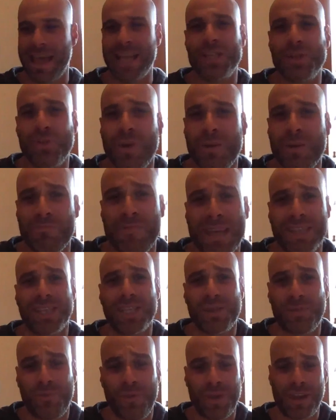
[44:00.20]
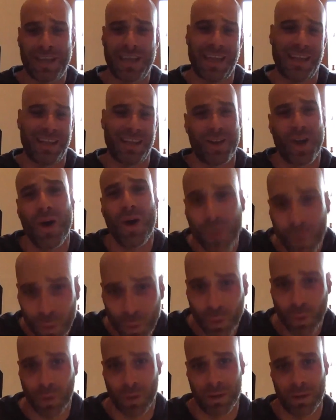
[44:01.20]
what makes us freaking
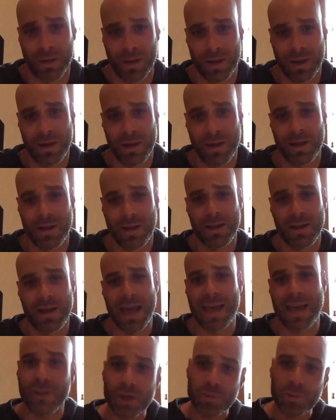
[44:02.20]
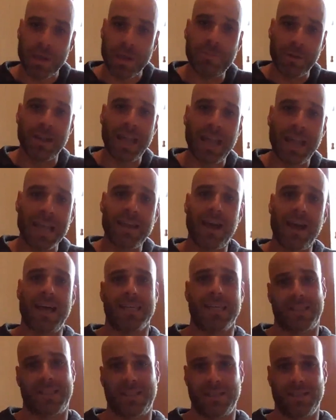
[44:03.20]
cool. And there's people like
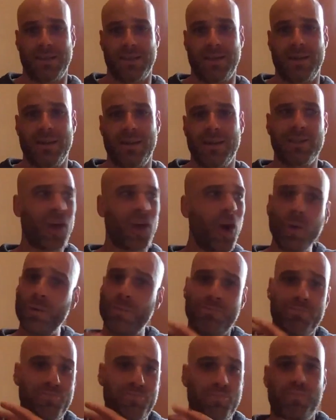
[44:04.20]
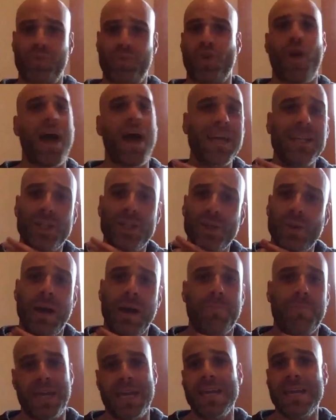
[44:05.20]
us. Don't try to
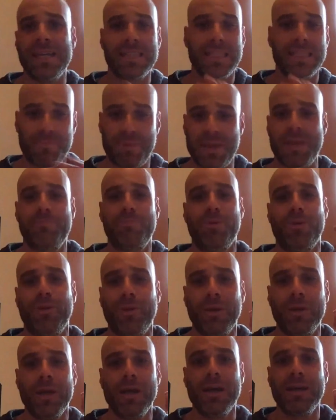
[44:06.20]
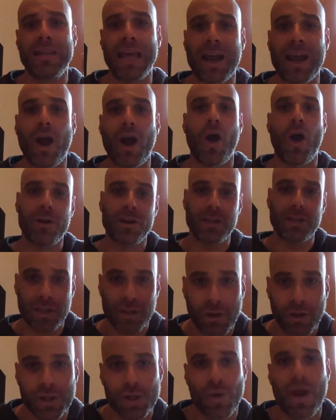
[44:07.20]
appease the people that aren't your
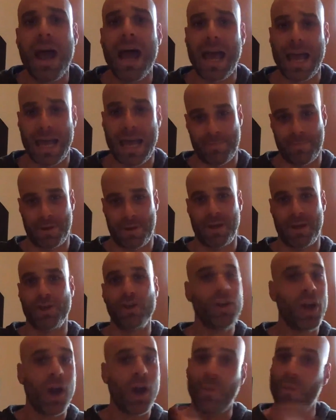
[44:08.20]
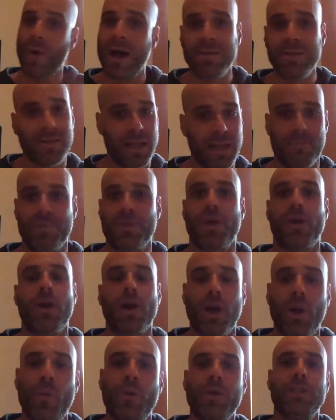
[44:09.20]
tribe. You don't want them. They're
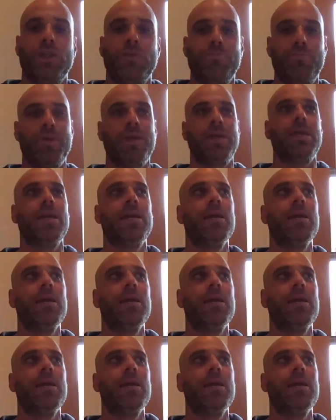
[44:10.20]
going to be